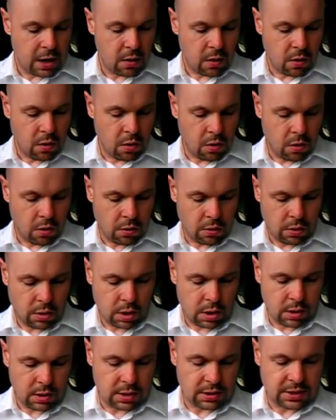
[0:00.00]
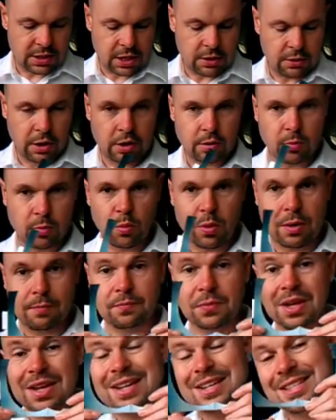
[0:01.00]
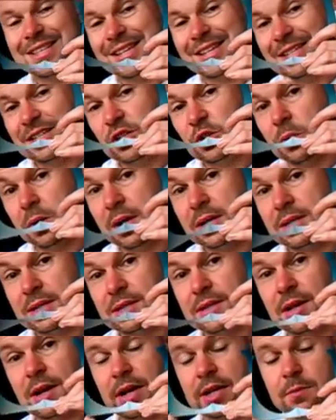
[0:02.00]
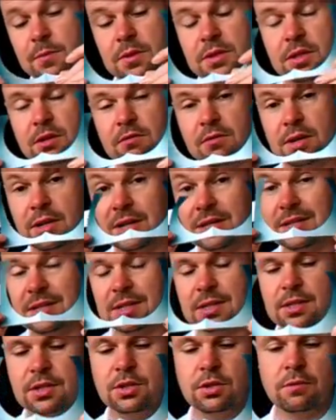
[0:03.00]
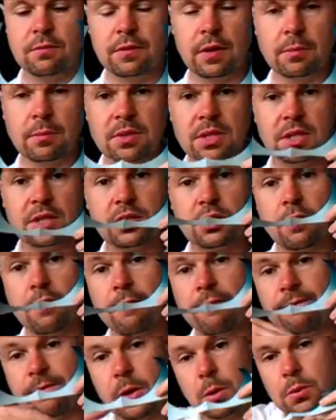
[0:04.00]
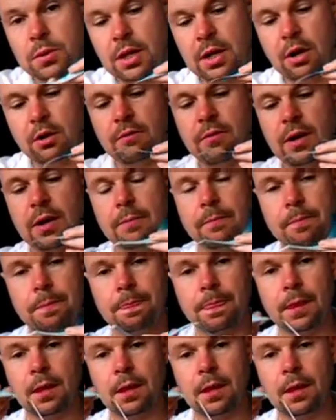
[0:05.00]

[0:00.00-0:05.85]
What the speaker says: Now on the downloadable one, this is twice the size because I realised this is too flimsy. So fold that over,